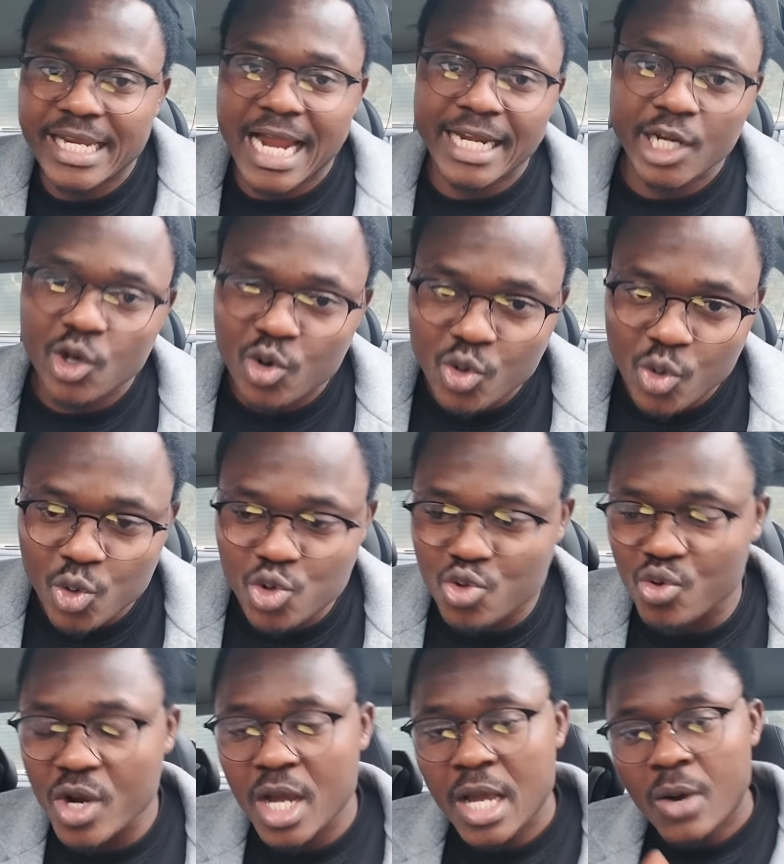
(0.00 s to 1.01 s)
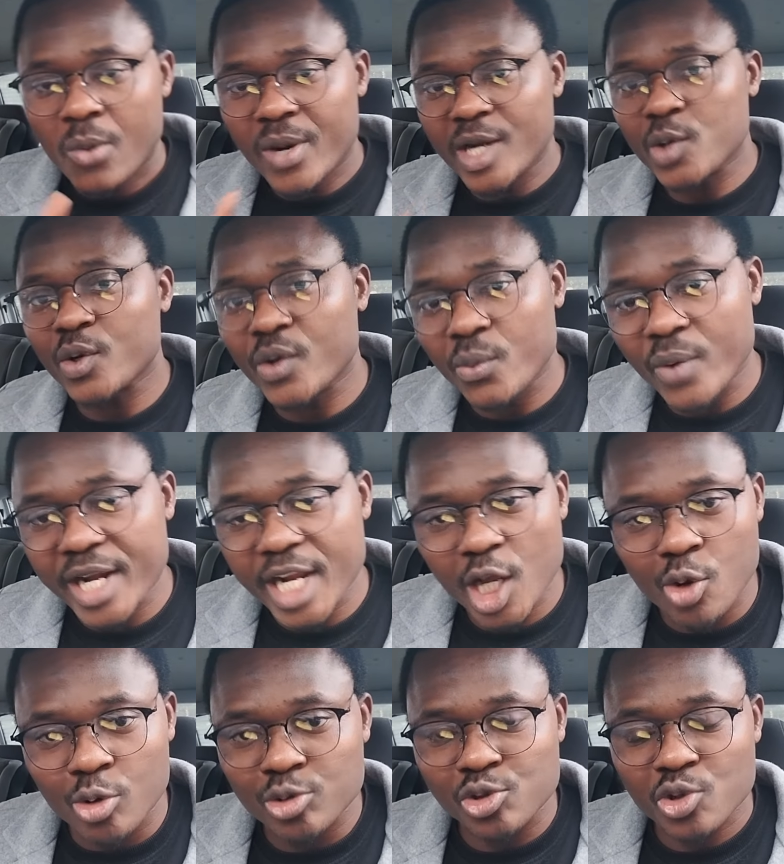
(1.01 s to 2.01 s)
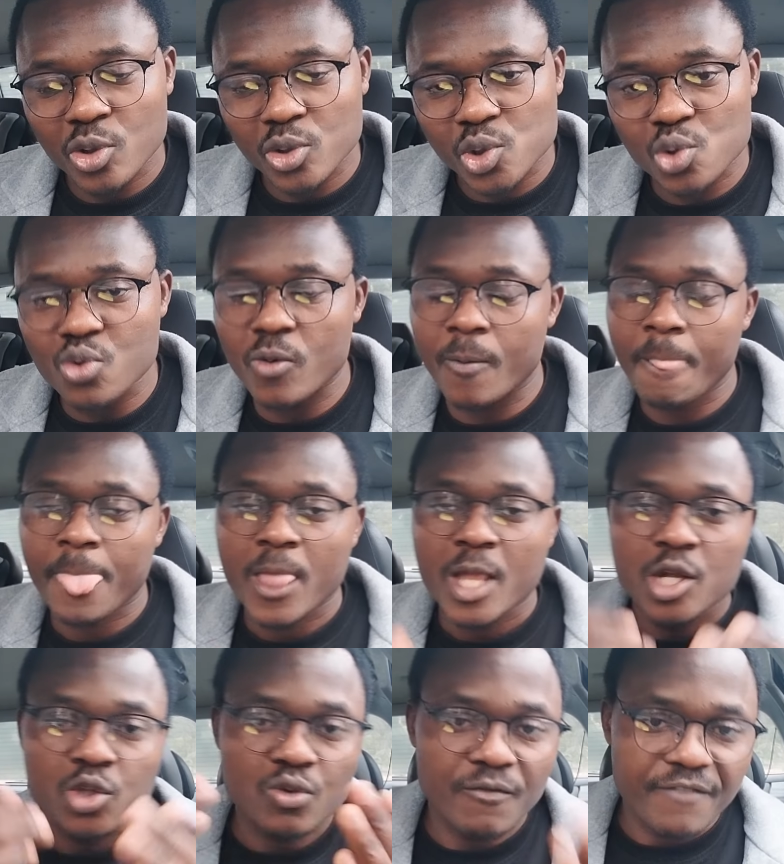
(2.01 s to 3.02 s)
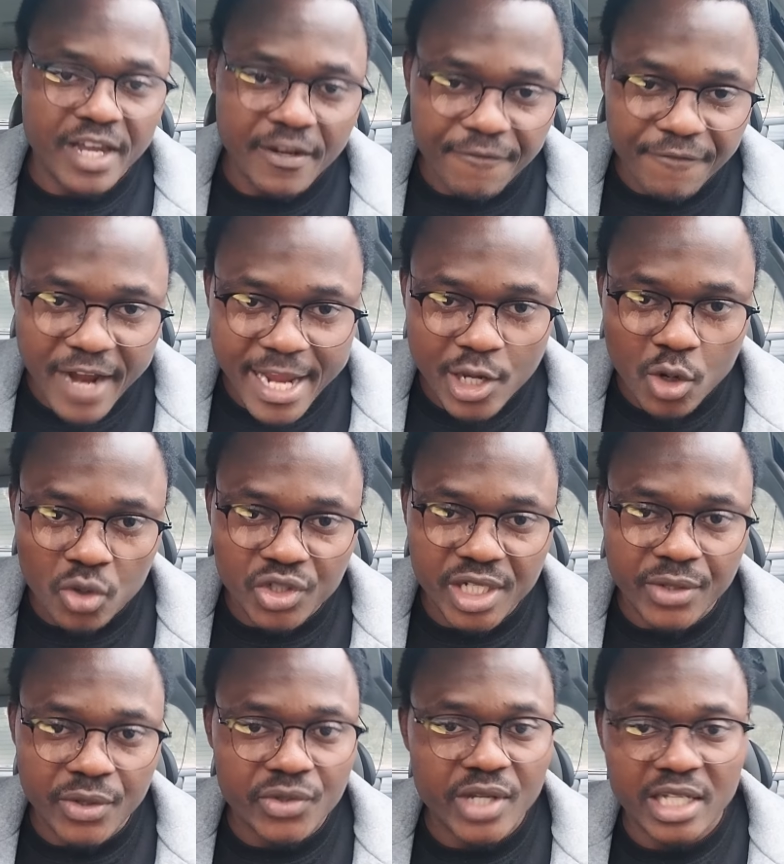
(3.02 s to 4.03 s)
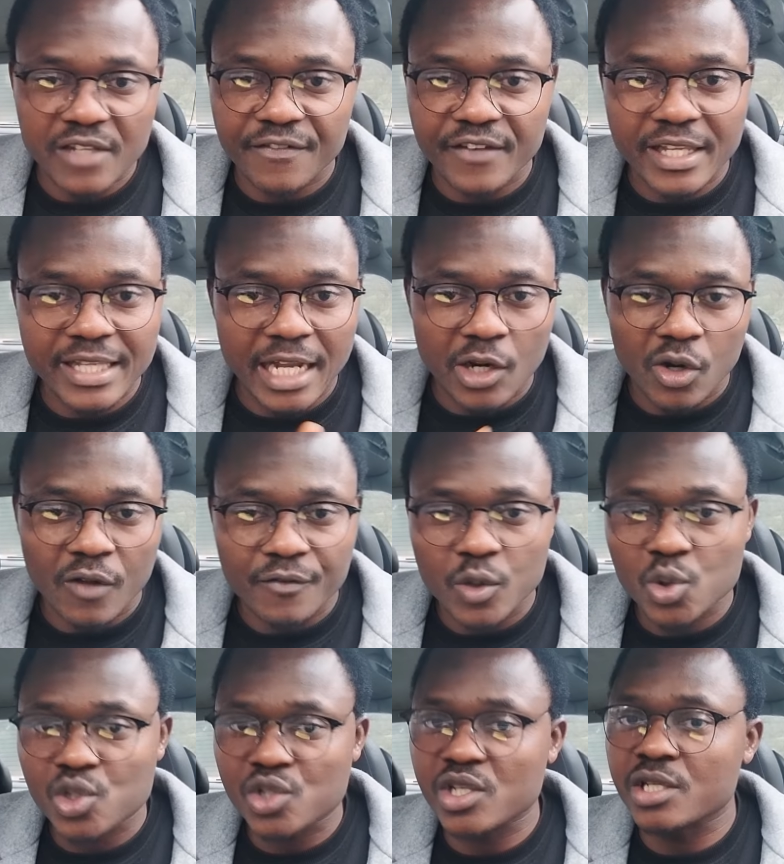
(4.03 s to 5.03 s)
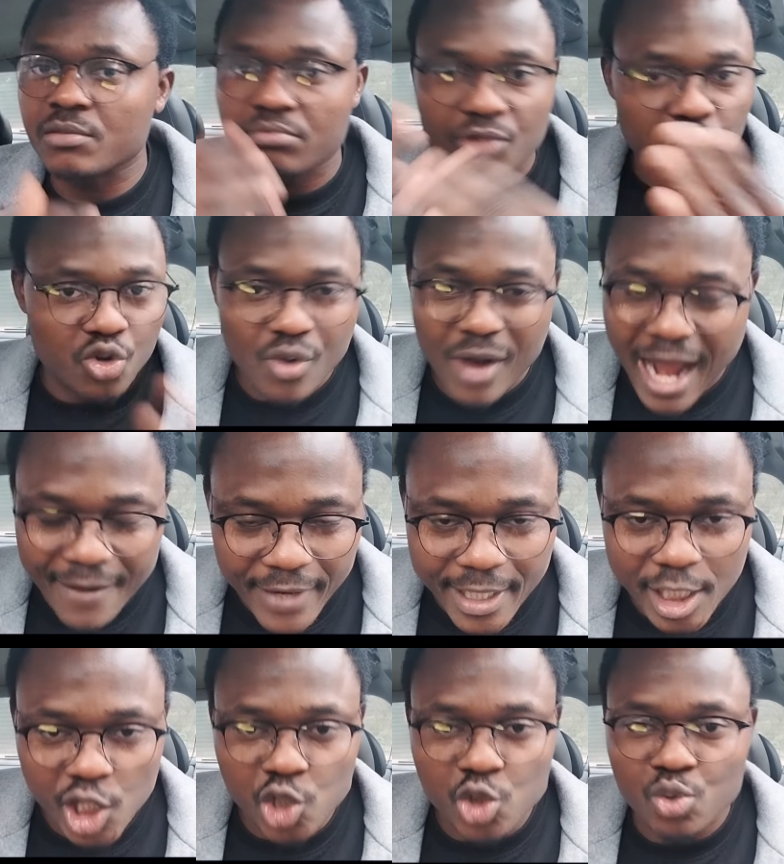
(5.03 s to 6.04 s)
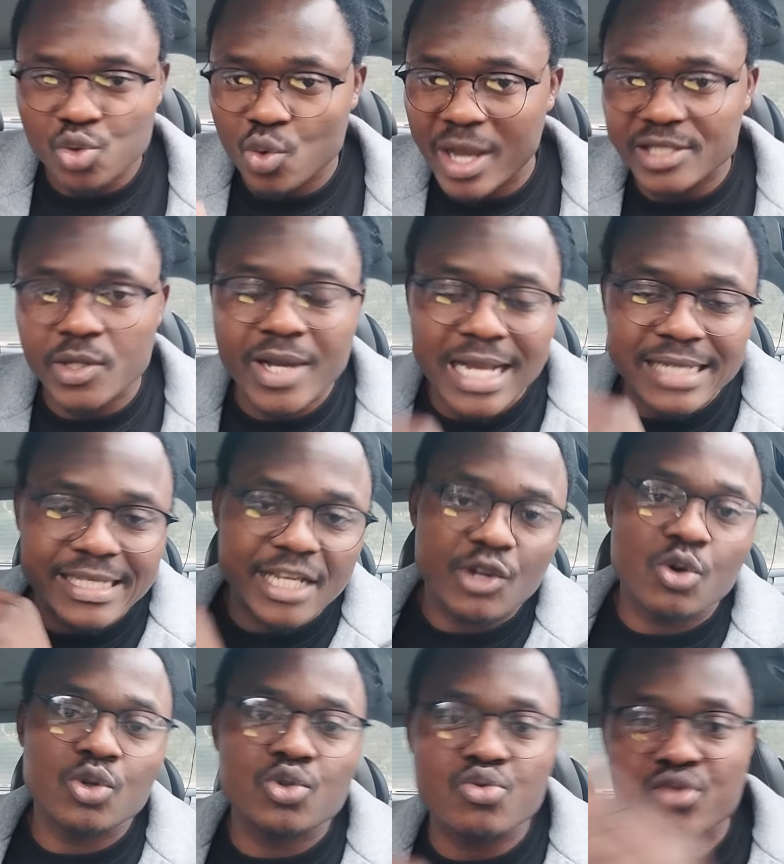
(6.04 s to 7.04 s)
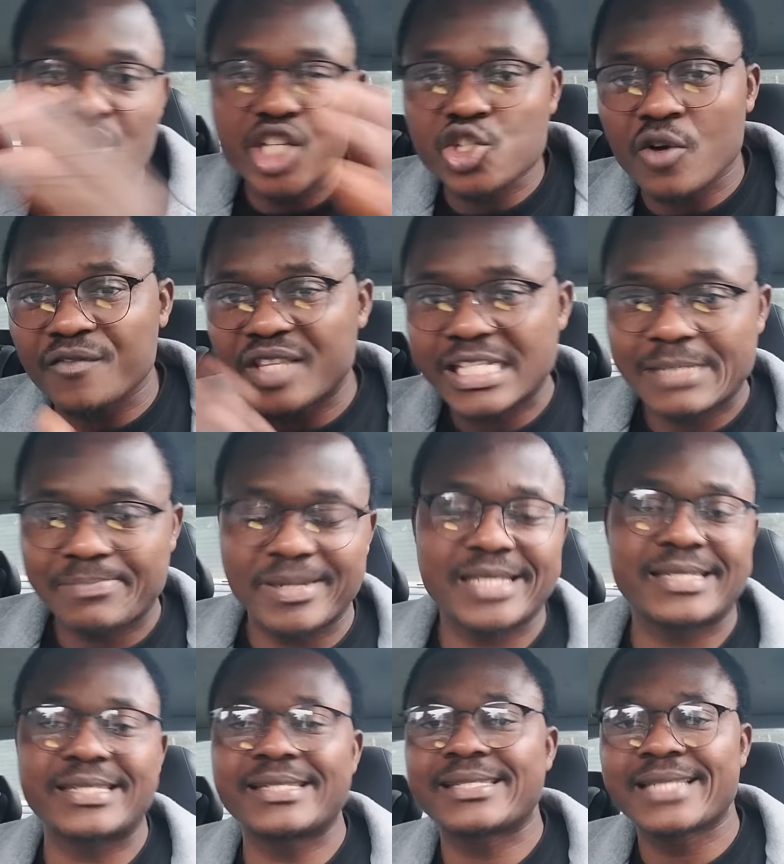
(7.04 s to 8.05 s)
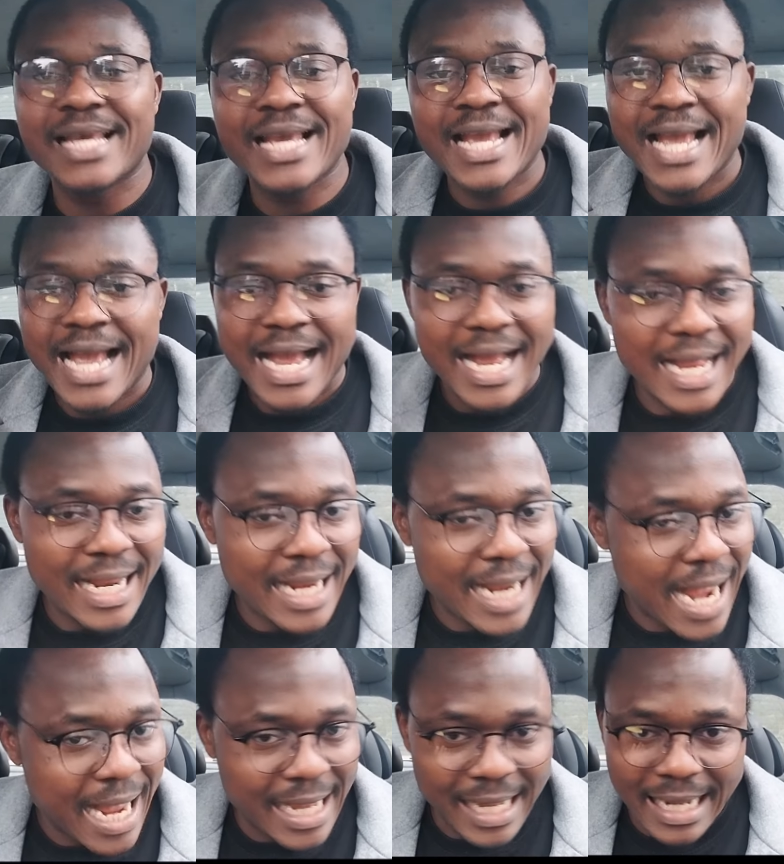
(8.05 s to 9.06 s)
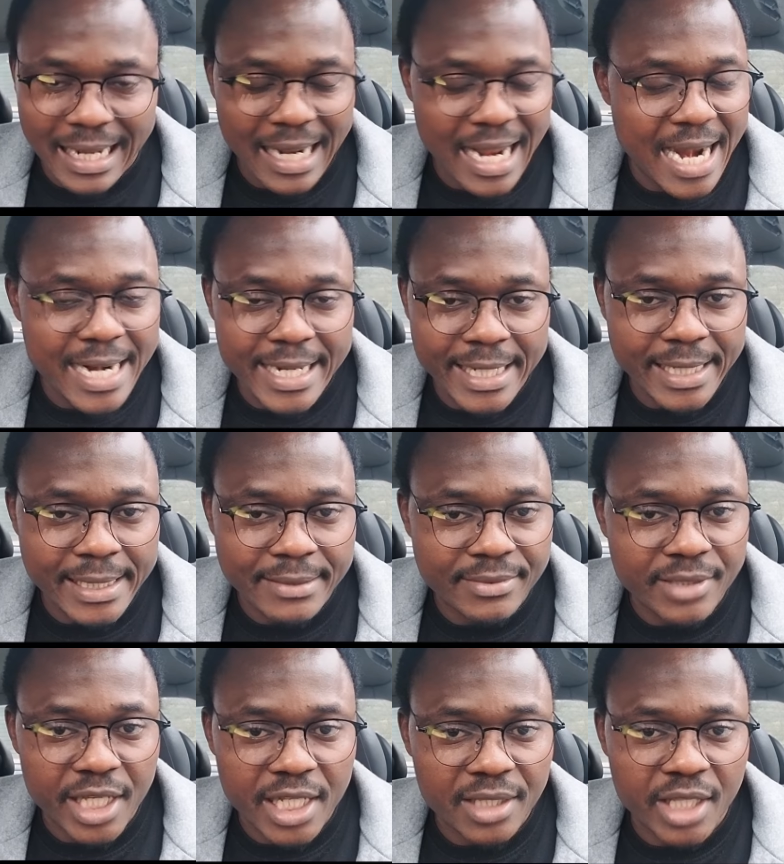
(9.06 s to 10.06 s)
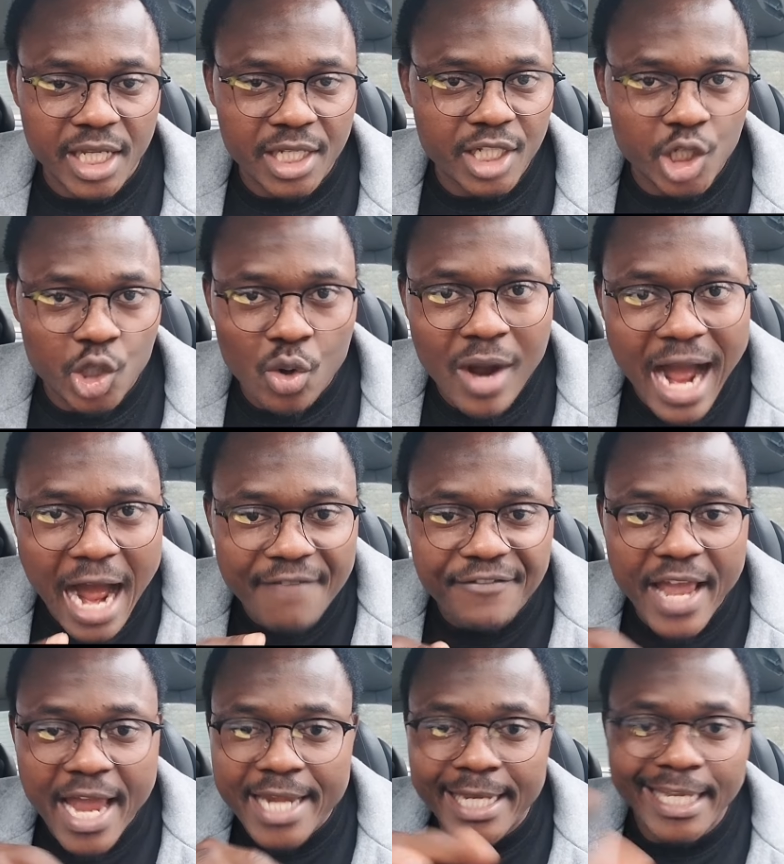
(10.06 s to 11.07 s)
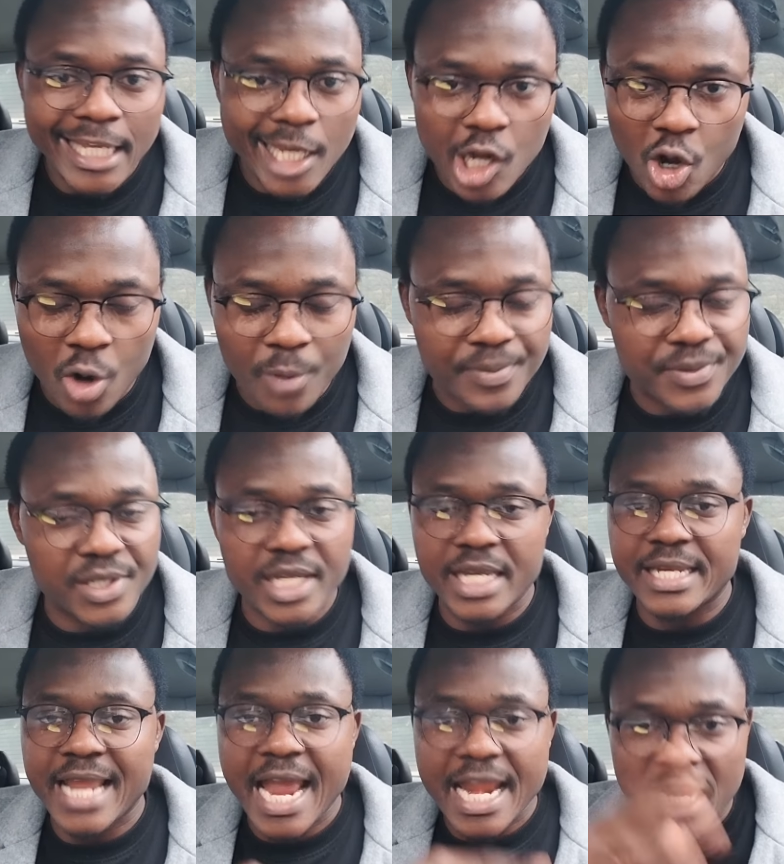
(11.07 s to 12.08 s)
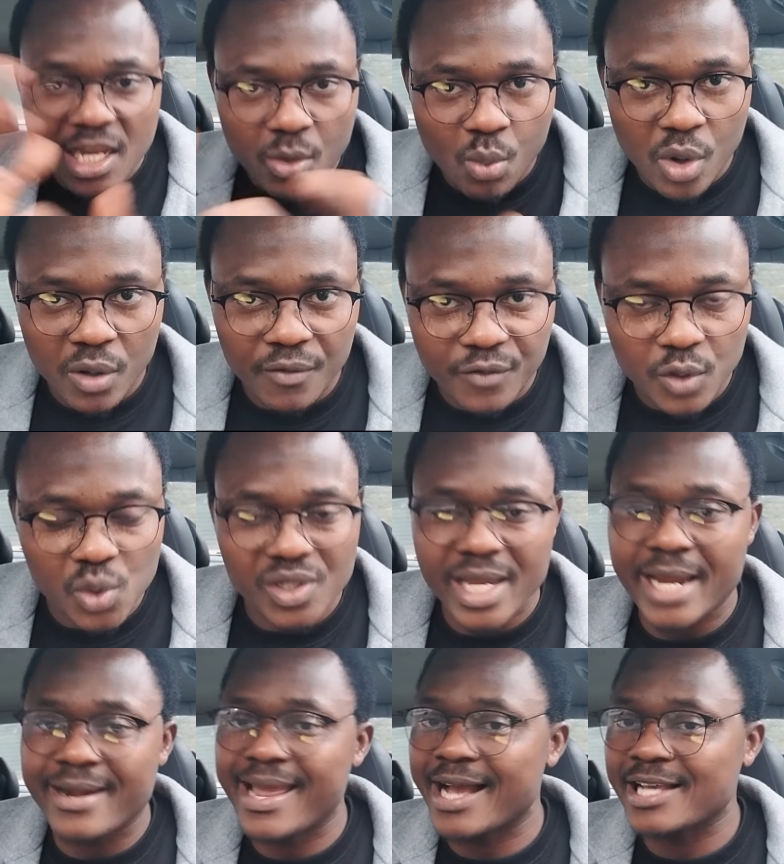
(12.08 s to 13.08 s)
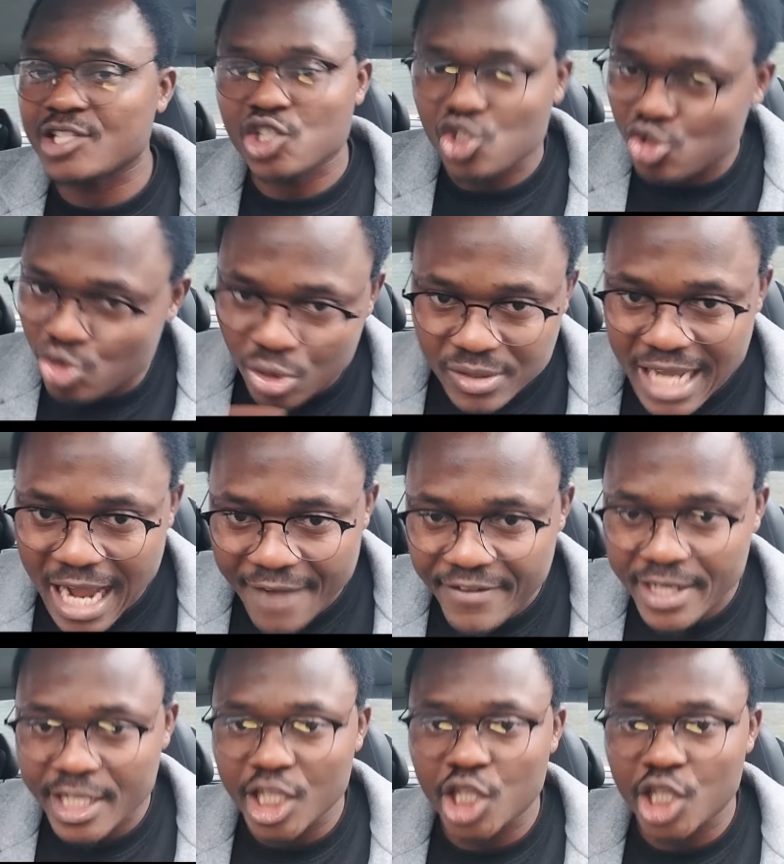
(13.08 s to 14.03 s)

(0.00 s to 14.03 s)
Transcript: that they don't know you. When they go to your school to verify your degree certificate and all of those things, you don't have any issue. So as long as they go to each of these places and they don't have any ECOPs in any one of those areas, you don't have